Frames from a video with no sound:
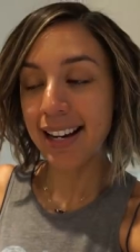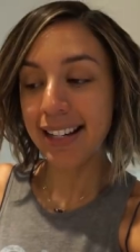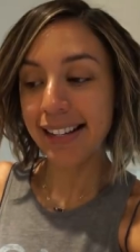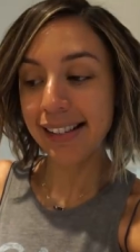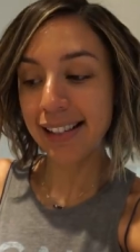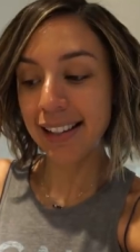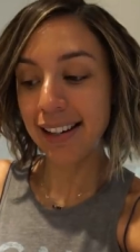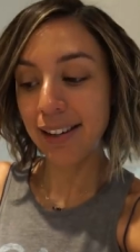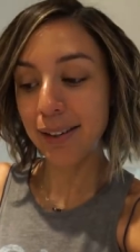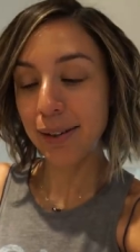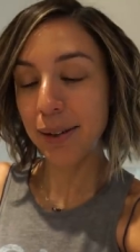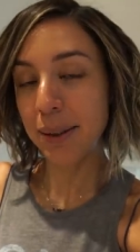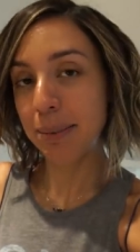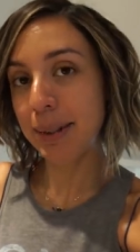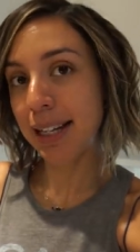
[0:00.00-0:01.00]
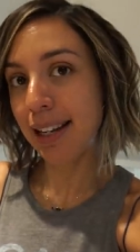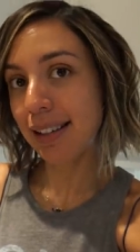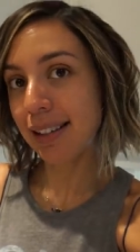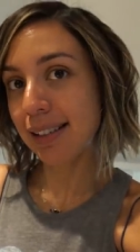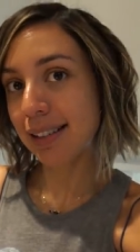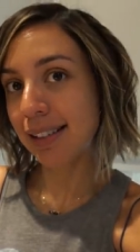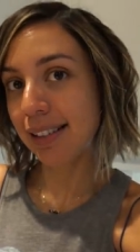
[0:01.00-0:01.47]
I sent out a group
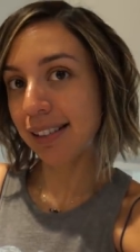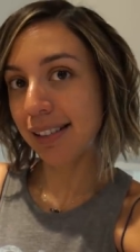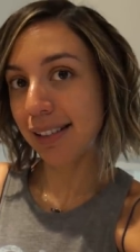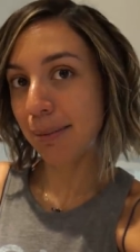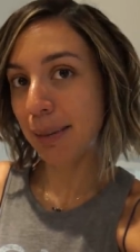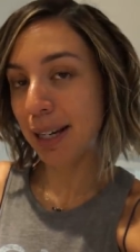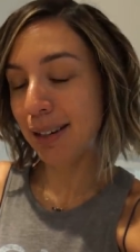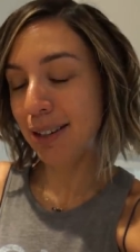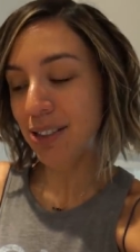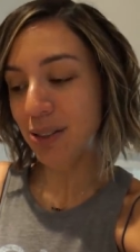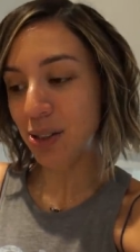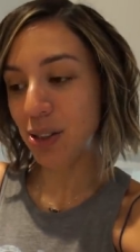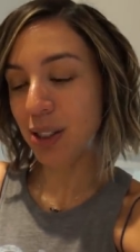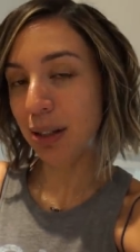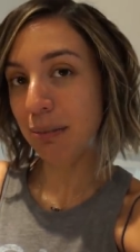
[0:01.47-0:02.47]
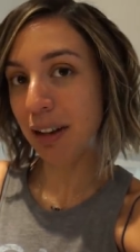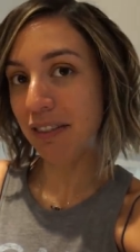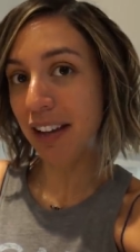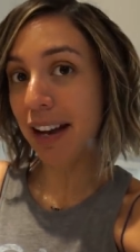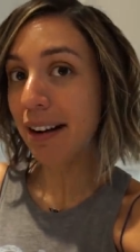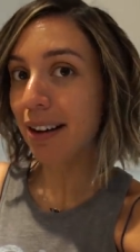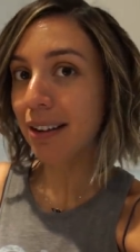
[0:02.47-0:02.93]
text to my noosh and my
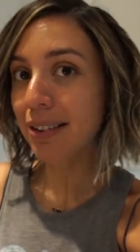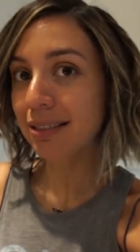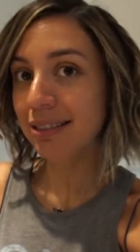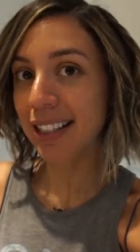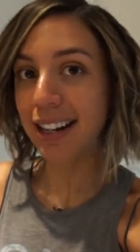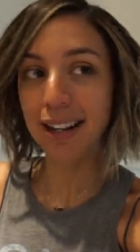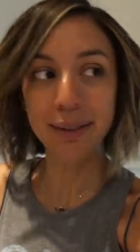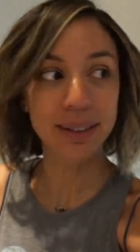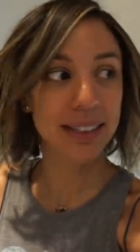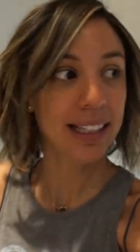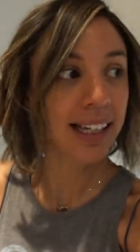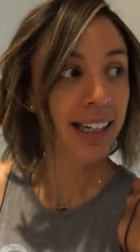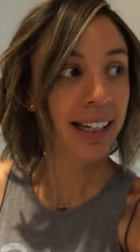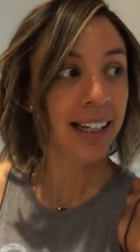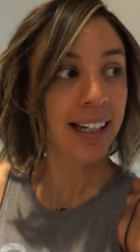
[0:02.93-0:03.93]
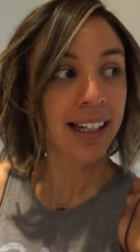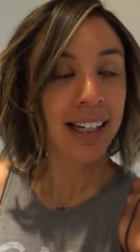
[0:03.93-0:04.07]
veto, and I was like,